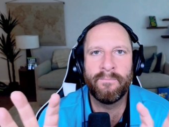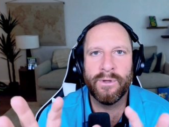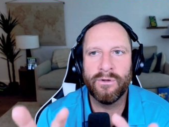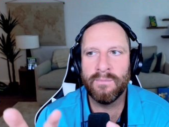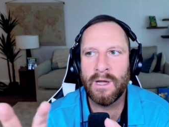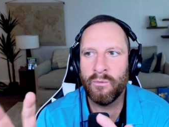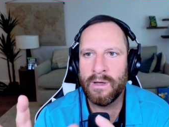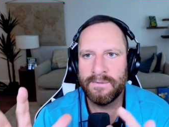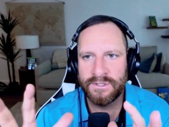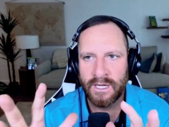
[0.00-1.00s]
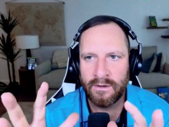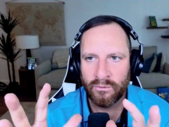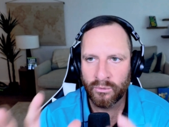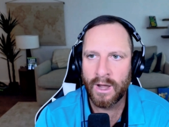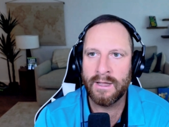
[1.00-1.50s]
build my website
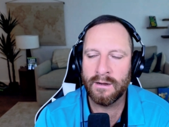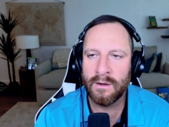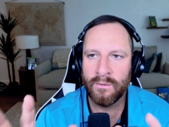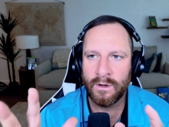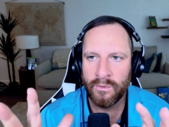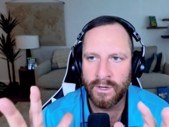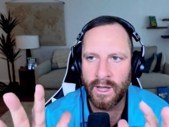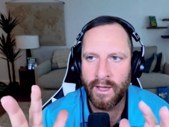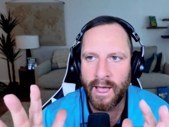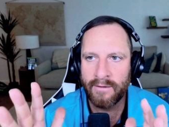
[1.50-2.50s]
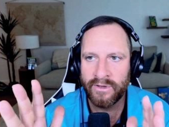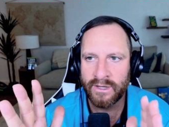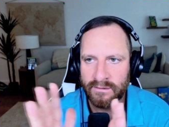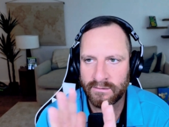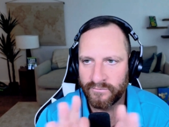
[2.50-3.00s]
right I, want to have it